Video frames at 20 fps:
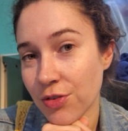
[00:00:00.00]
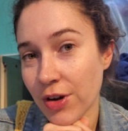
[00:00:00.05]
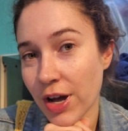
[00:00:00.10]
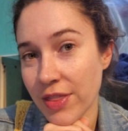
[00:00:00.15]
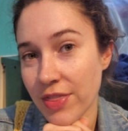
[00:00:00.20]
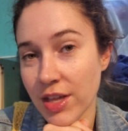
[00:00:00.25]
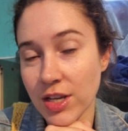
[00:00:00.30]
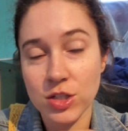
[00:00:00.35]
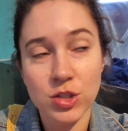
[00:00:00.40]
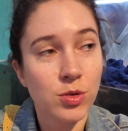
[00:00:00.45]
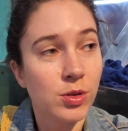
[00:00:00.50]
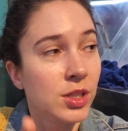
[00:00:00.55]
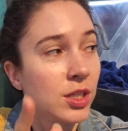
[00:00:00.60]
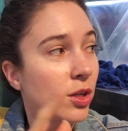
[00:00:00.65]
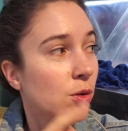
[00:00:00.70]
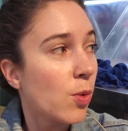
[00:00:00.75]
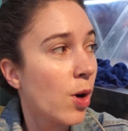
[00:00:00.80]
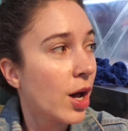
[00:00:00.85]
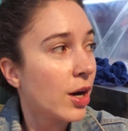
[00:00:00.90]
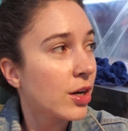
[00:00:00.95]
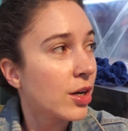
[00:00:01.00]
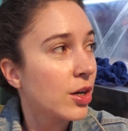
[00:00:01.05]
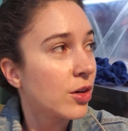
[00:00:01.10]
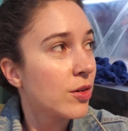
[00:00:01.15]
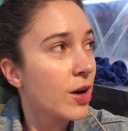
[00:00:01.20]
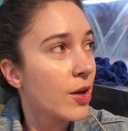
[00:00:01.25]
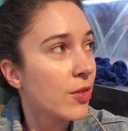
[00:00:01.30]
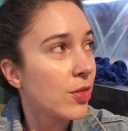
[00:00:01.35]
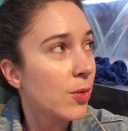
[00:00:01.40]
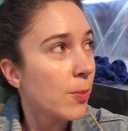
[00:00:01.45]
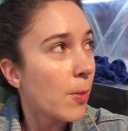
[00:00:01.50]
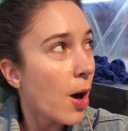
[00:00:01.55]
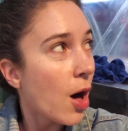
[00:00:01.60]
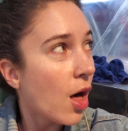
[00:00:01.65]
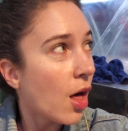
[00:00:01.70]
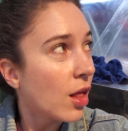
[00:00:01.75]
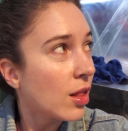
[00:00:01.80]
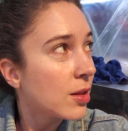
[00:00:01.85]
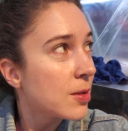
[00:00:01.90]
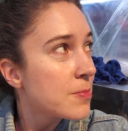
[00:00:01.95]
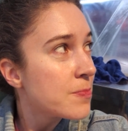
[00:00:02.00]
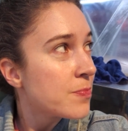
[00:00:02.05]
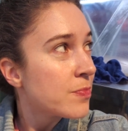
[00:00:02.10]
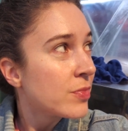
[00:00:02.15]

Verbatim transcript: and then do a little wander around the mall